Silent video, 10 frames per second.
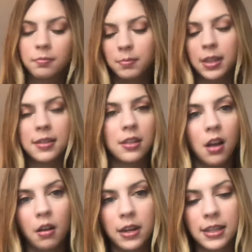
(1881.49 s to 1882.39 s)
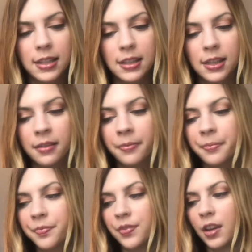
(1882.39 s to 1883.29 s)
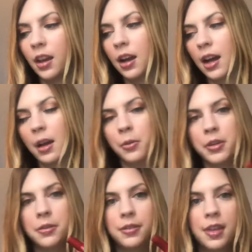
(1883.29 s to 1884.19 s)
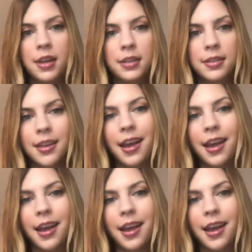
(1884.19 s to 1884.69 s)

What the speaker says: it's a holiday season, I will use this.